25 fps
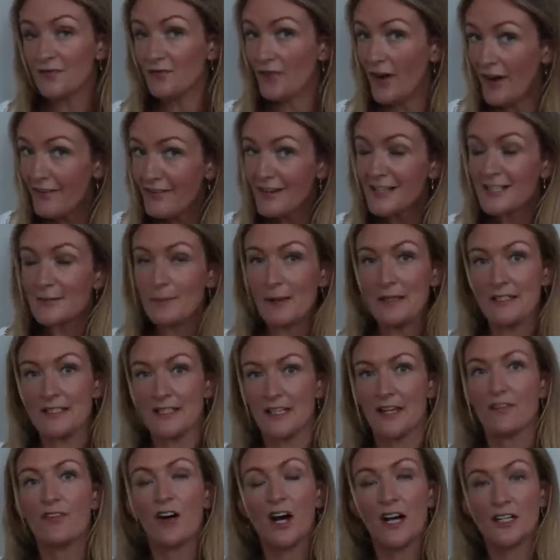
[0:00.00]
Very
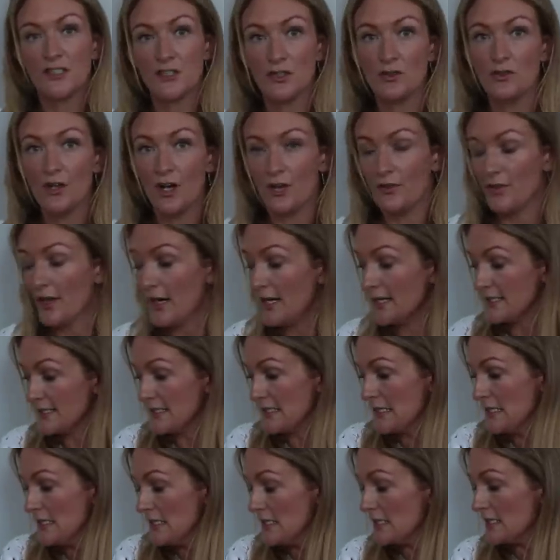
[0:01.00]
expensive, I do know
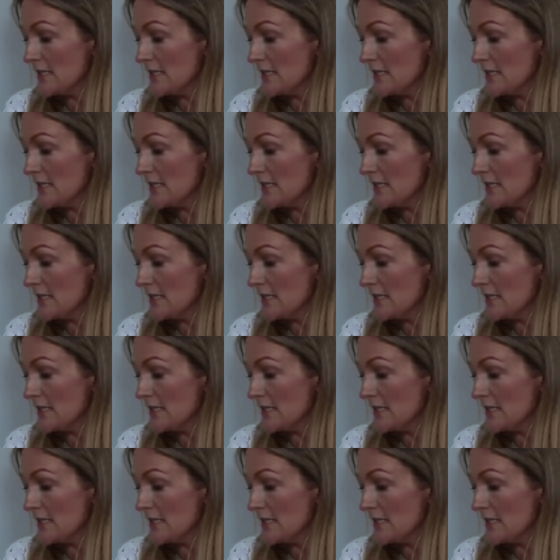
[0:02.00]
that.